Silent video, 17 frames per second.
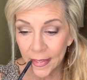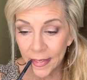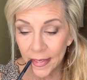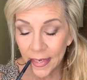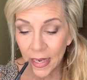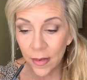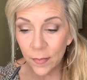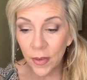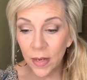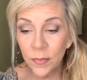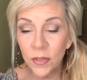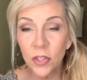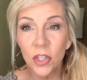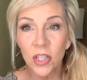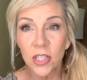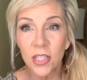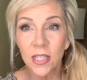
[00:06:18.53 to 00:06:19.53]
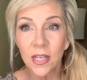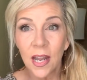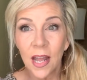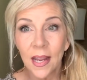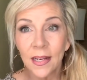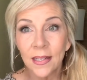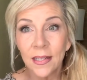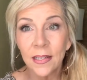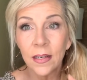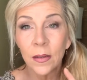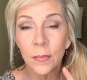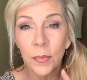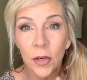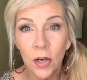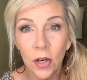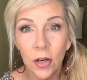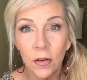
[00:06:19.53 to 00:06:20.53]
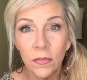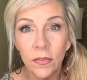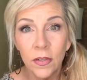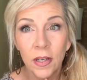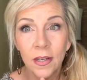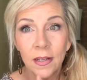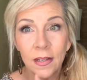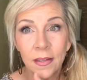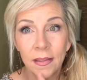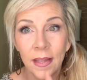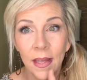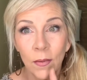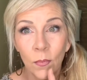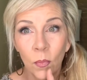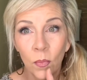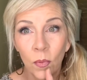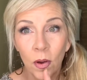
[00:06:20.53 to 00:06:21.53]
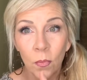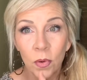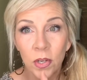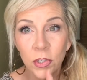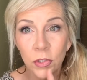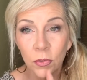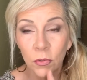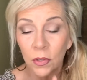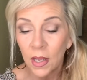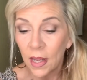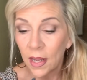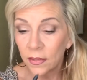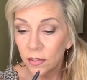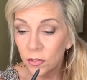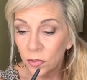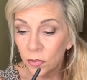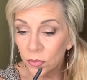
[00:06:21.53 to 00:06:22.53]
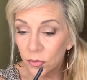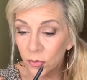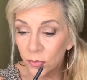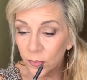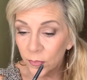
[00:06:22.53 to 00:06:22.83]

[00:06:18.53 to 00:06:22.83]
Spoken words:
And maybe just slightly above that original line that you drew.